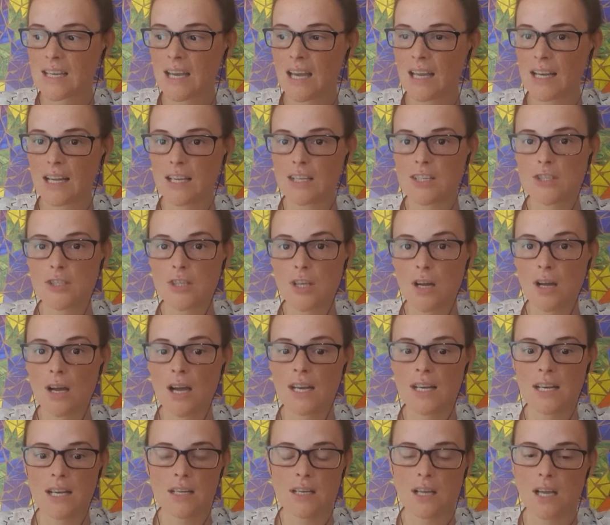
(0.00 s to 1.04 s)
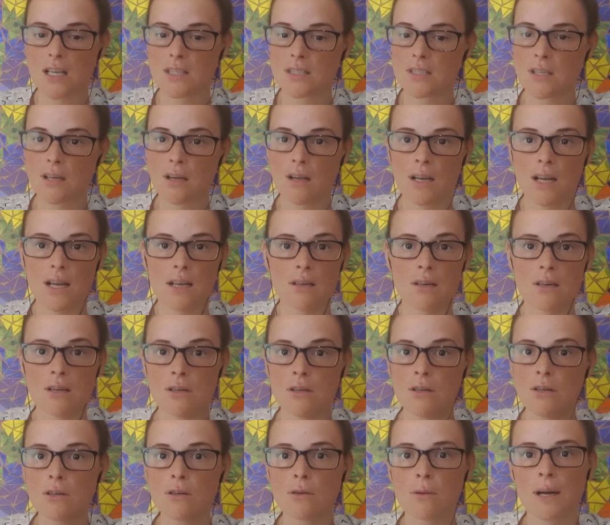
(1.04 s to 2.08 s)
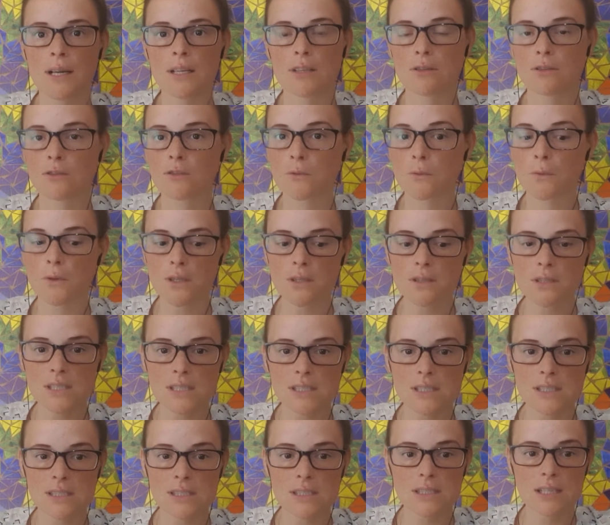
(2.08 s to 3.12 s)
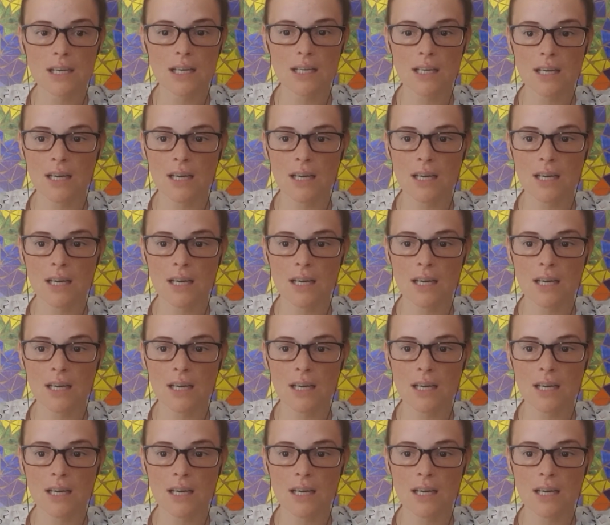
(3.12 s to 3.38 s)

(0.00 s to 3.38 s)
And I saw, like, no, I don't want this.